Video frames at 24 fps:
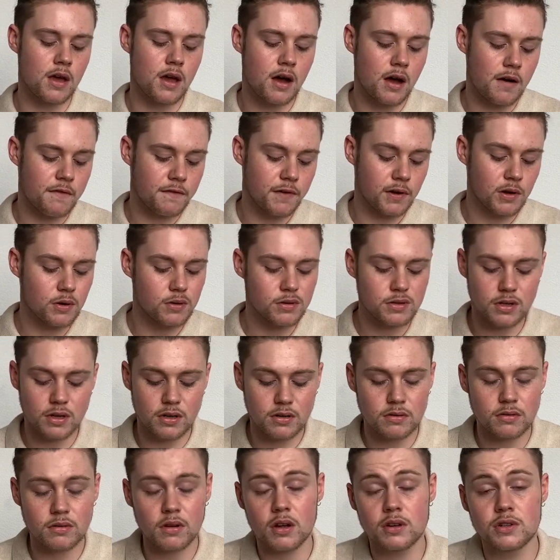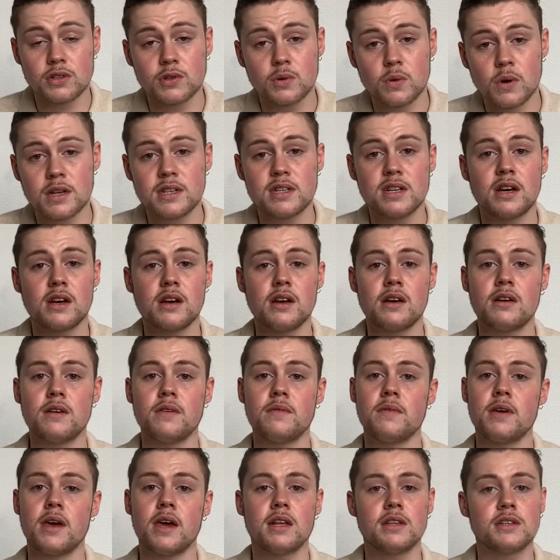Follow us on Twitter,
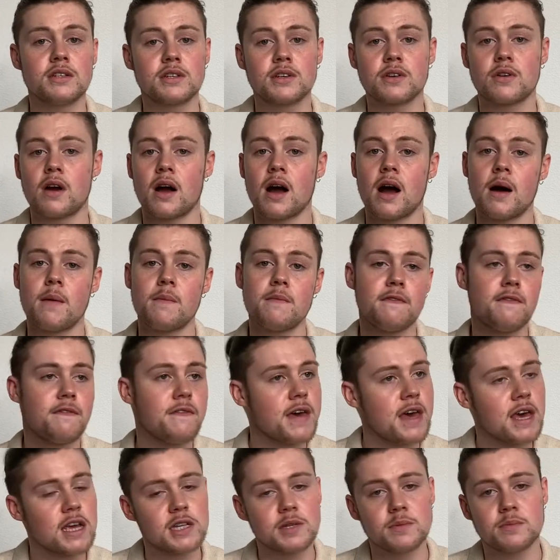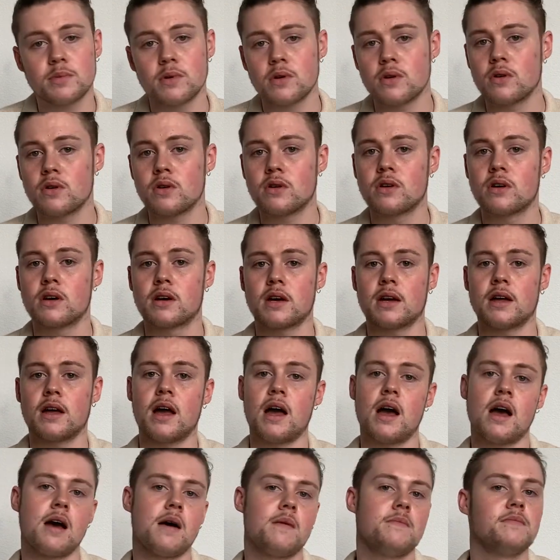Instagram, Facebook,
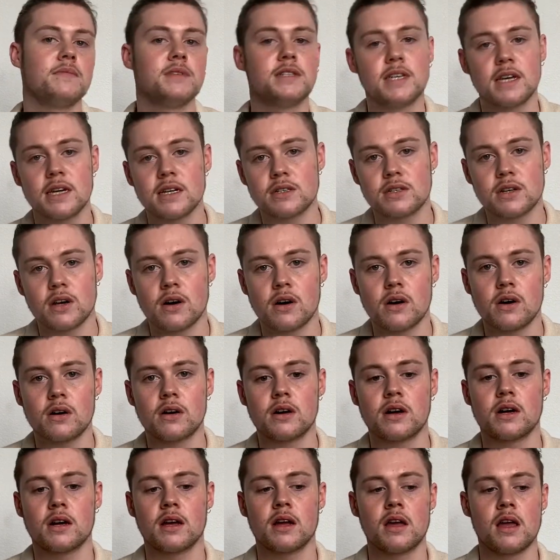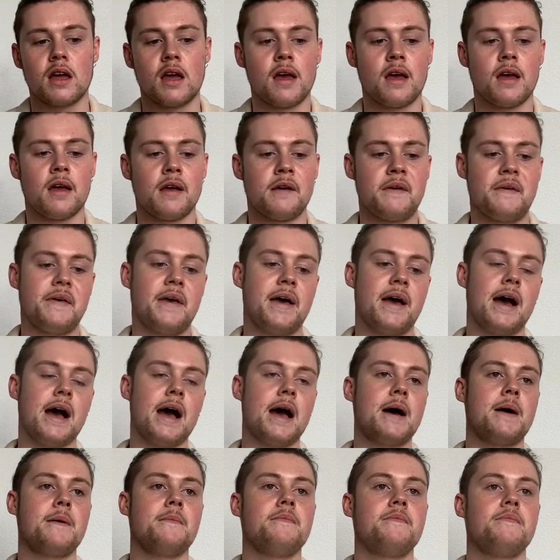TikTok,
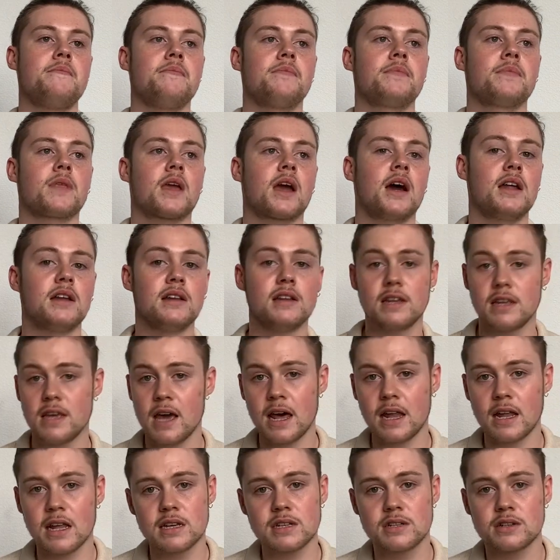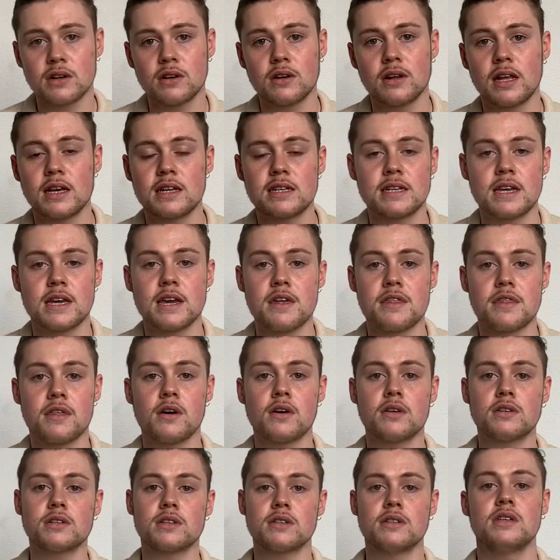and yeah, let us know, like I say, your
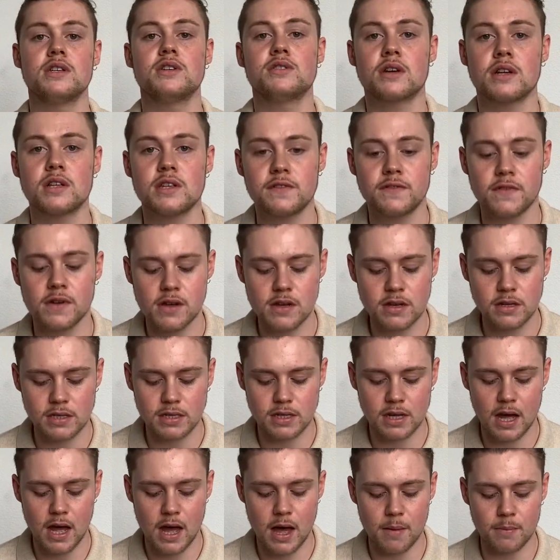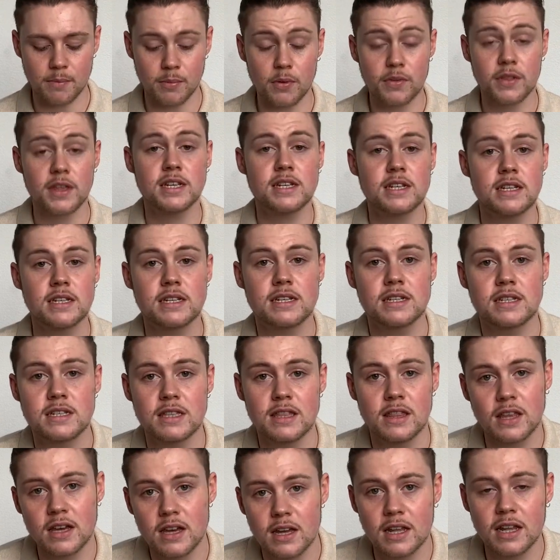thoughts on these transfers. But this is
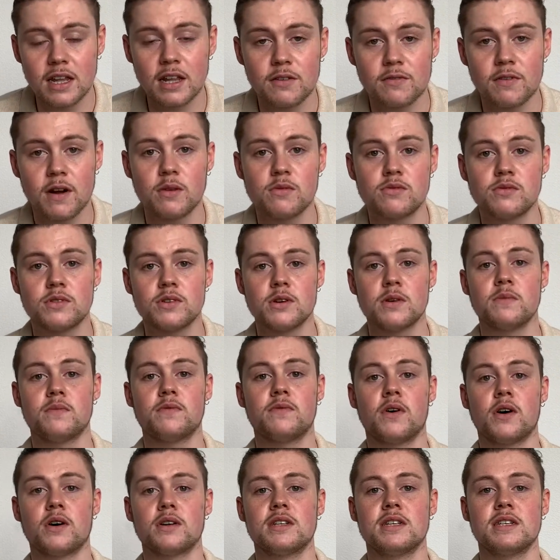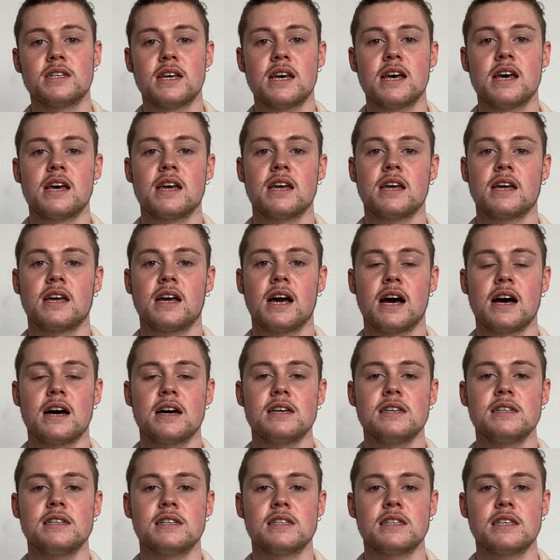the little roundup for today,
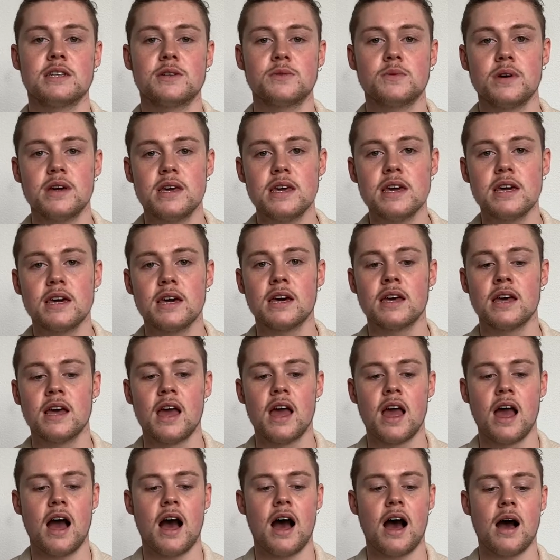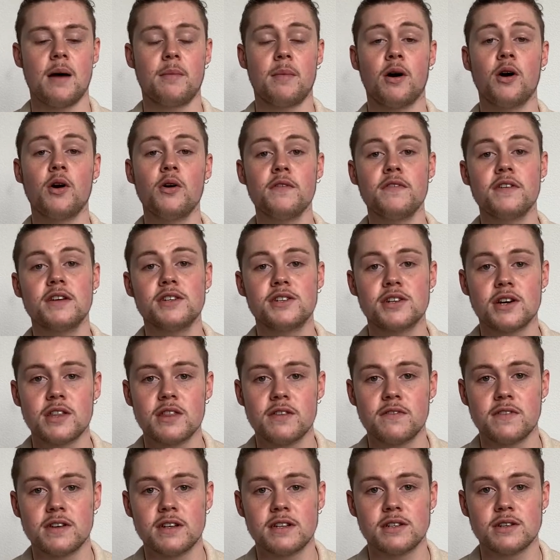guys, this week. I hope you've enjoyed the
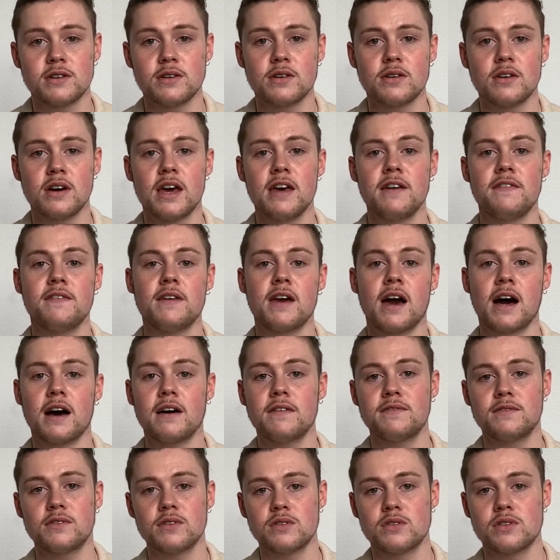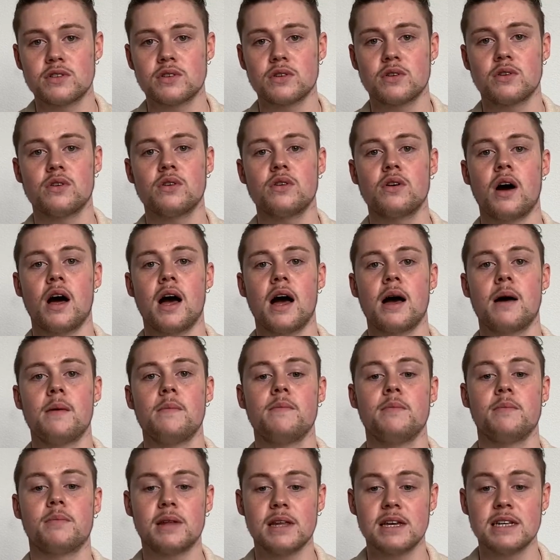video. If you have done so,
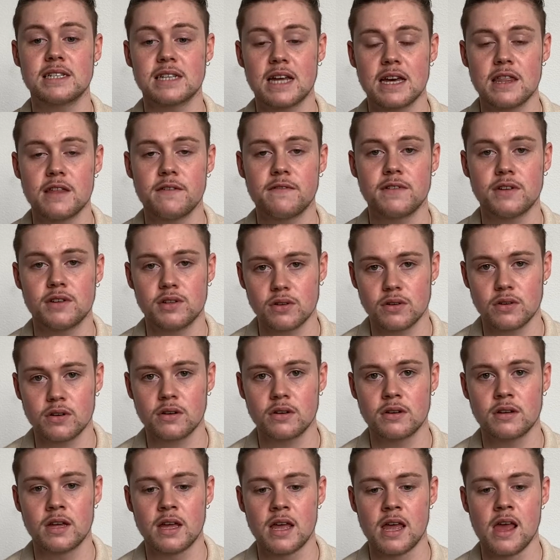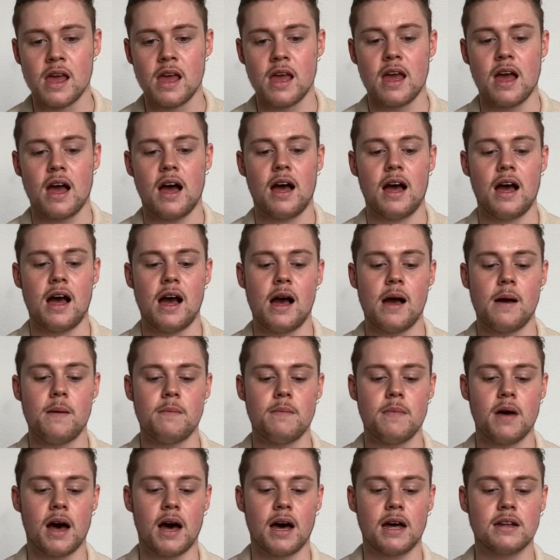please like the video,
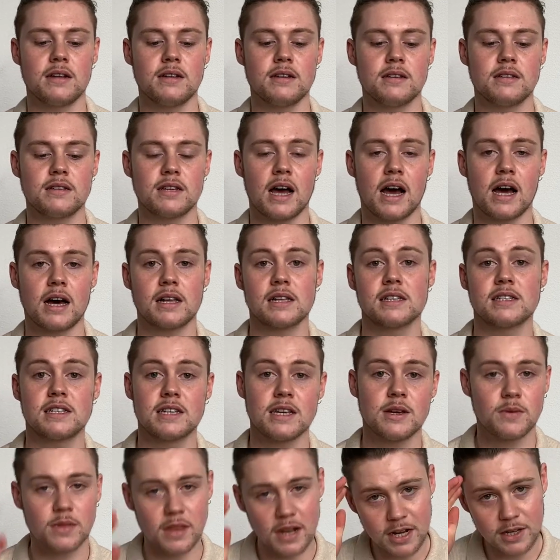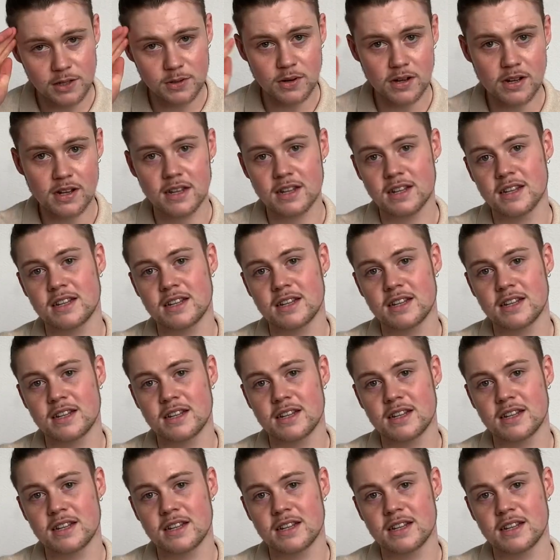and I'll see you in the next one.